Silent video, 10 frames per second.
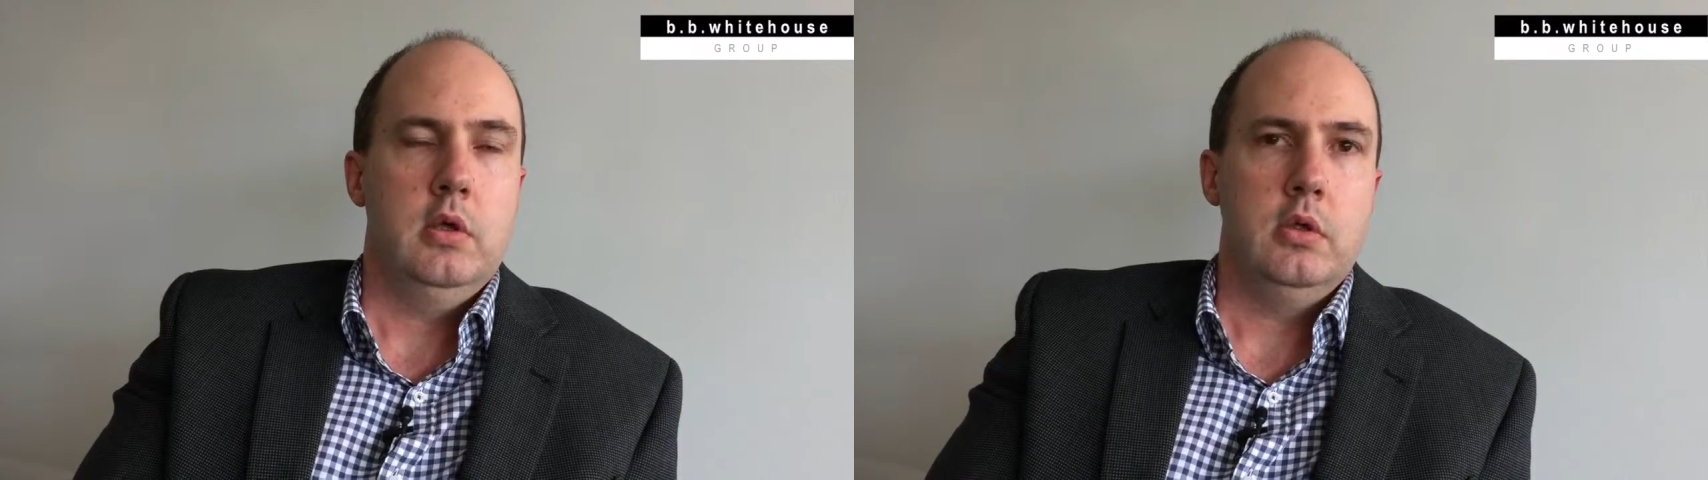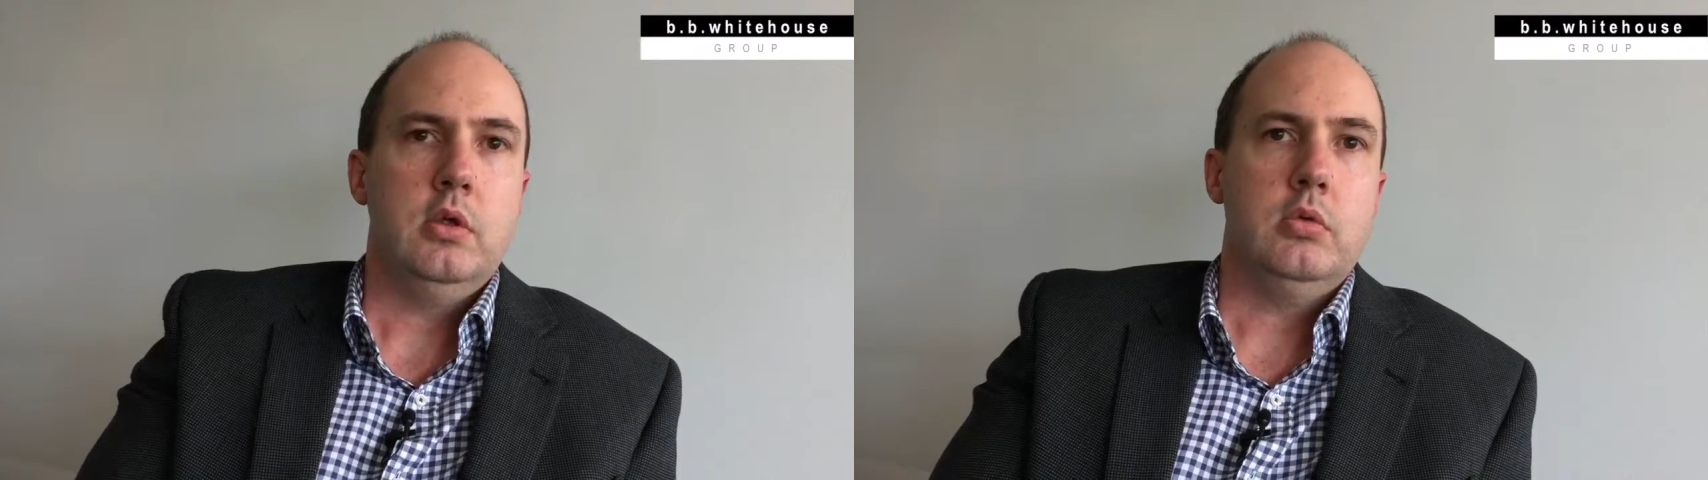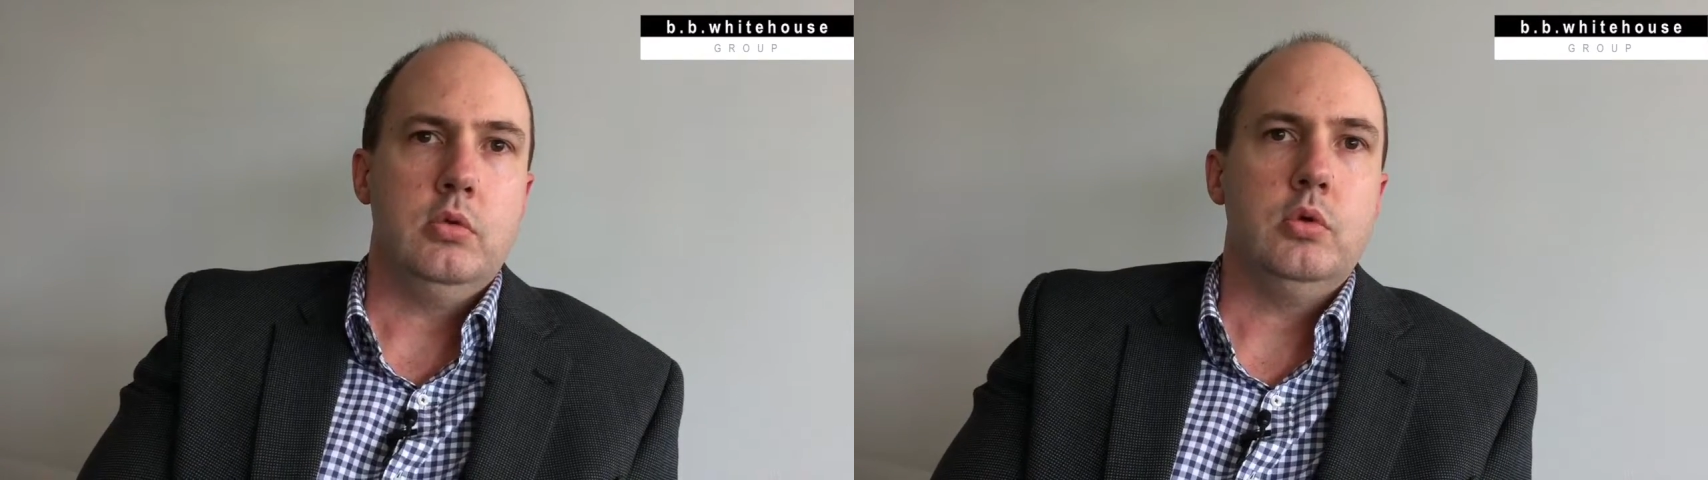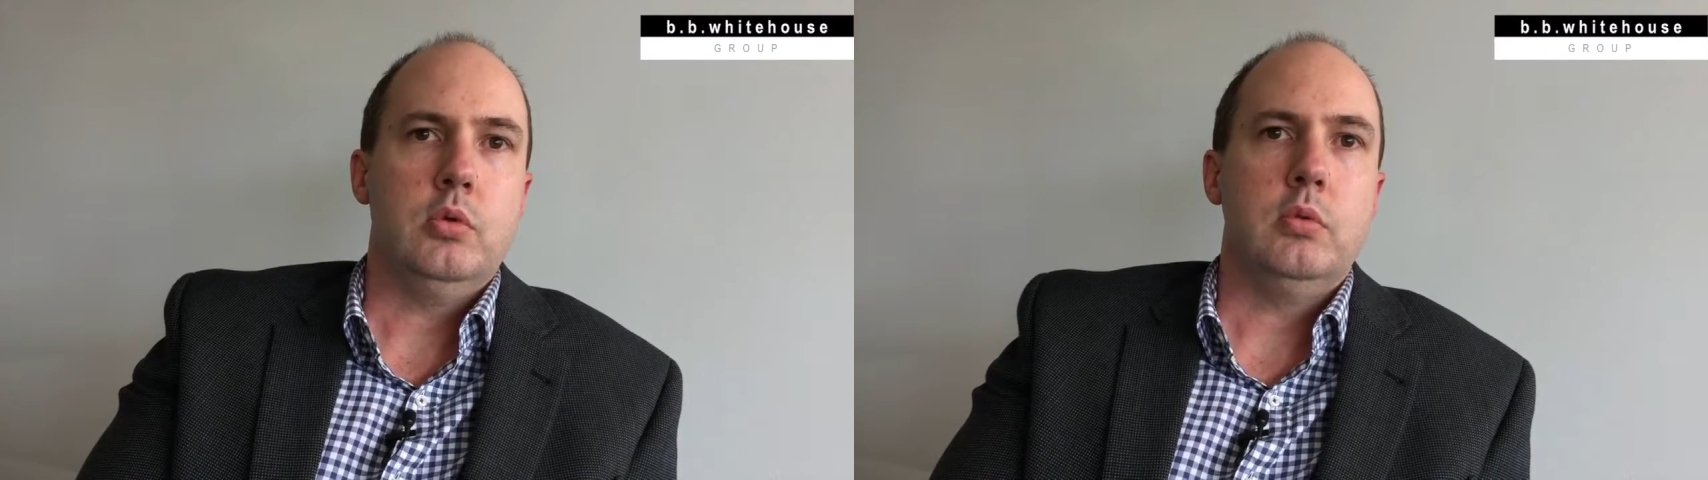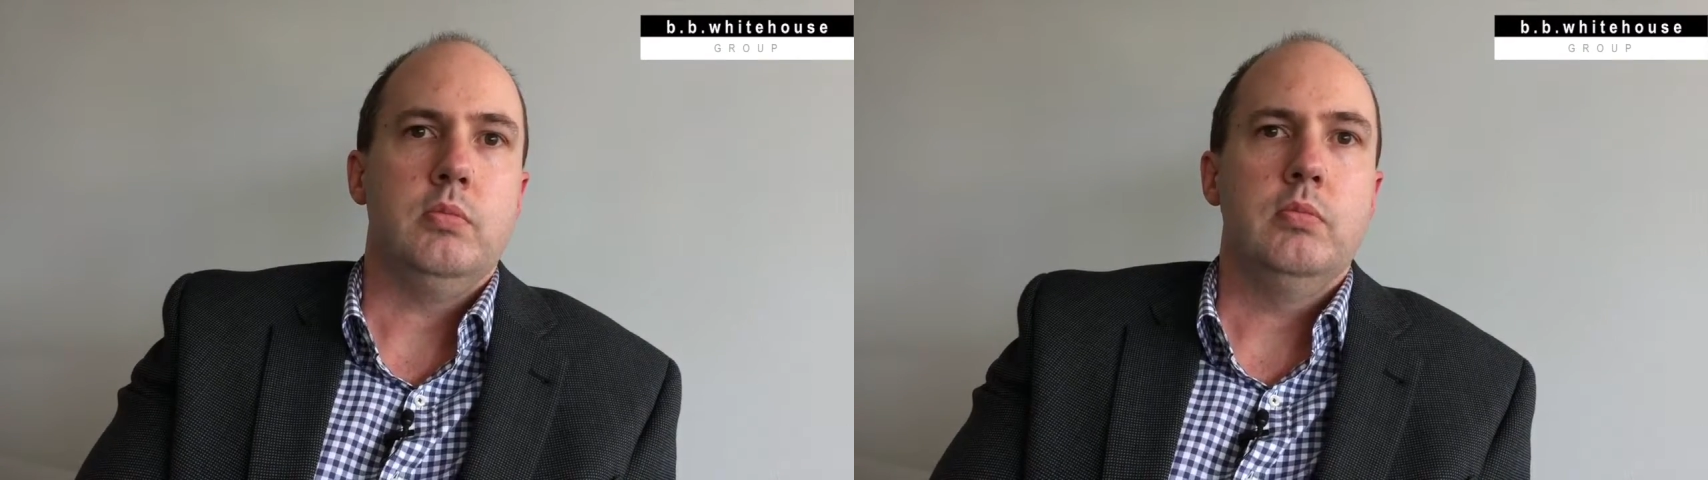
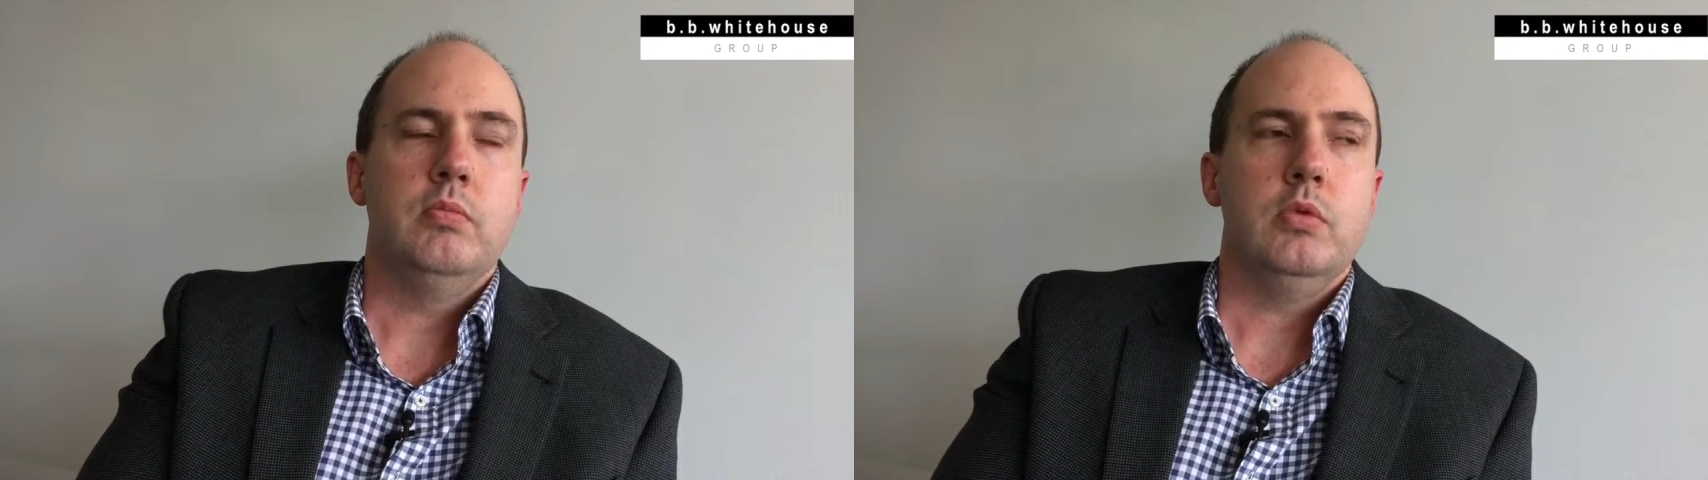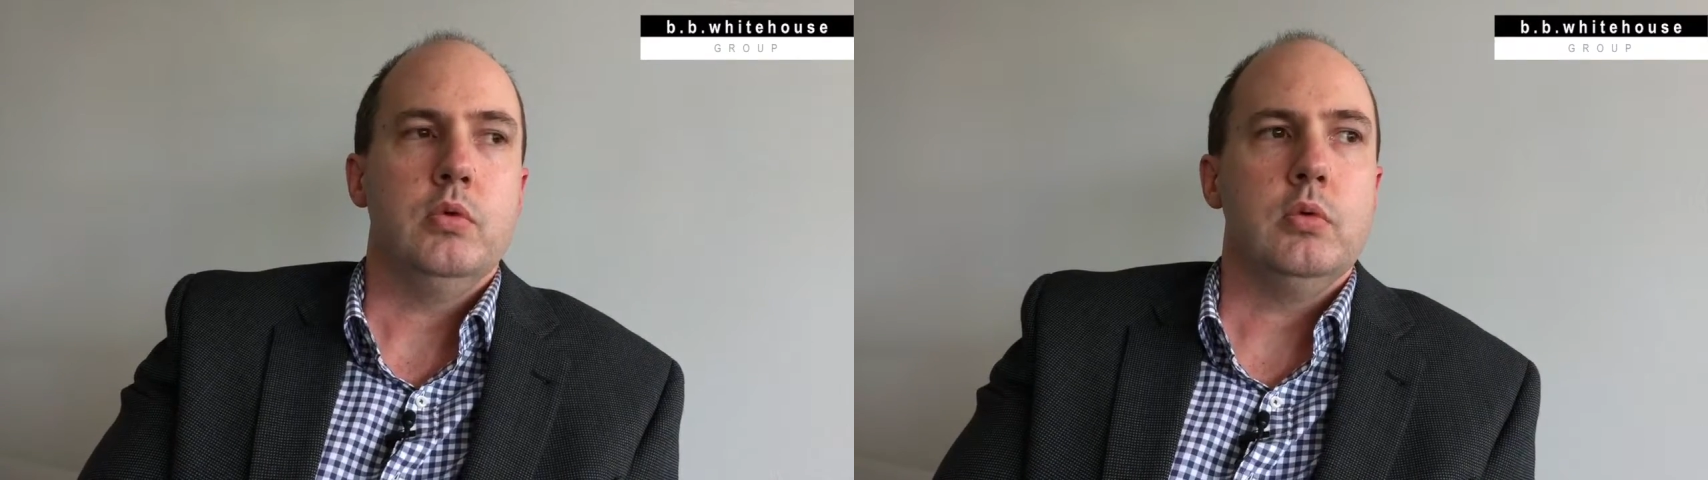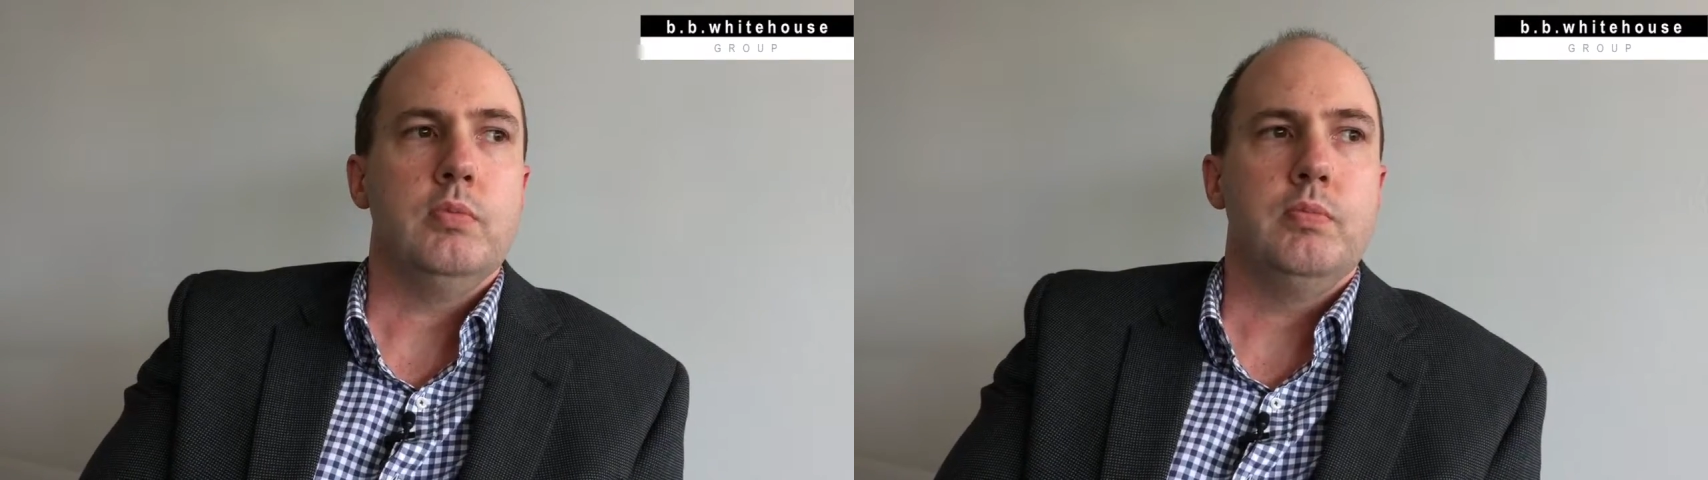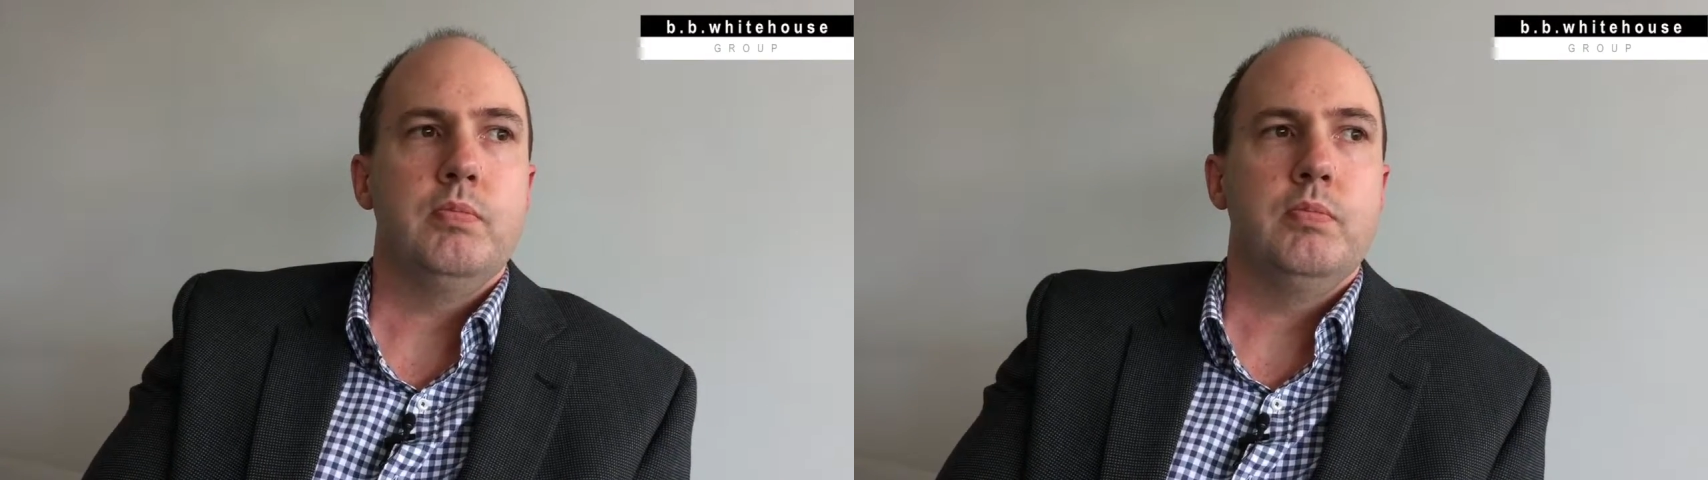you would